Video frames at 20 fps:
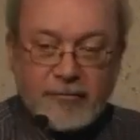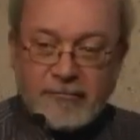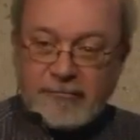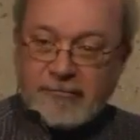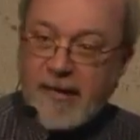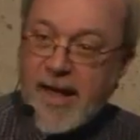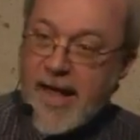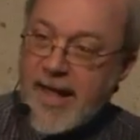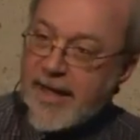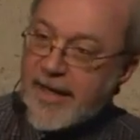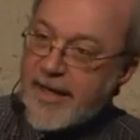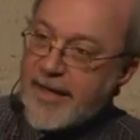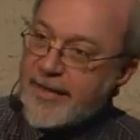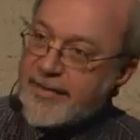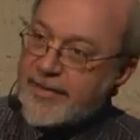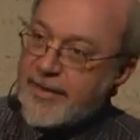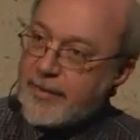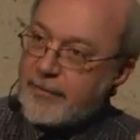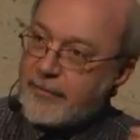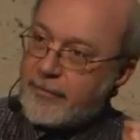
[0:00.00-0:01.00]

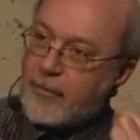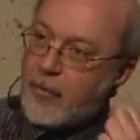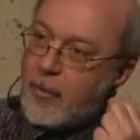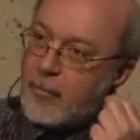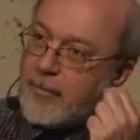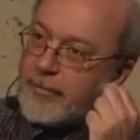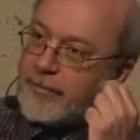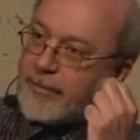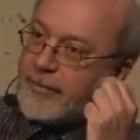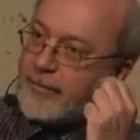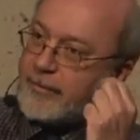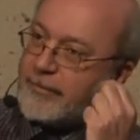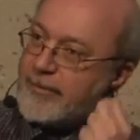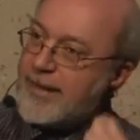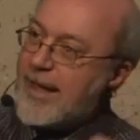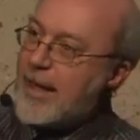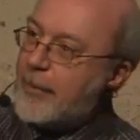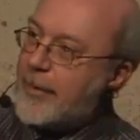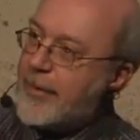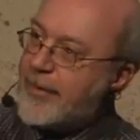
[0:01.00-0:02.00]
rays in the form of
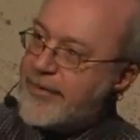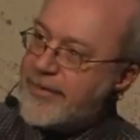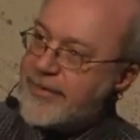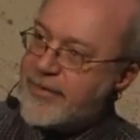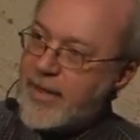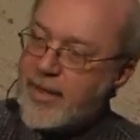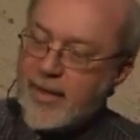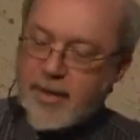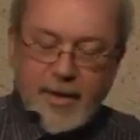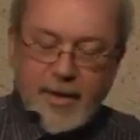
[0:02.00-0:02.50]
flowers